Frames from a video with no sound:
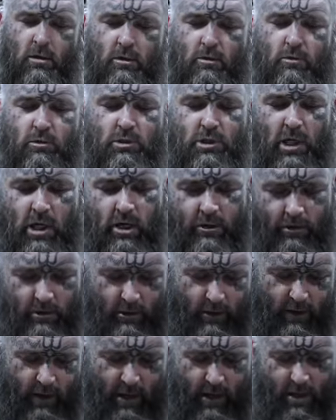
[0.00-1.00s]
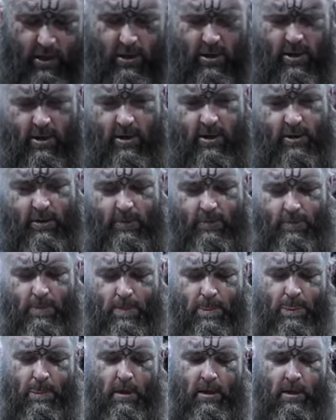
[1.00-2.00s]
We'll chuck her into there.
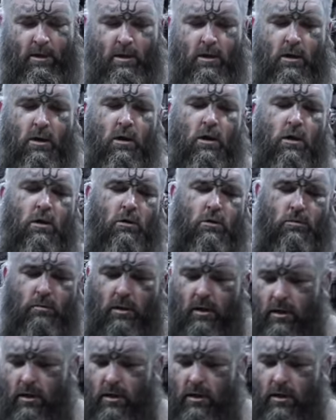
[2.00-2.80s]
Oop.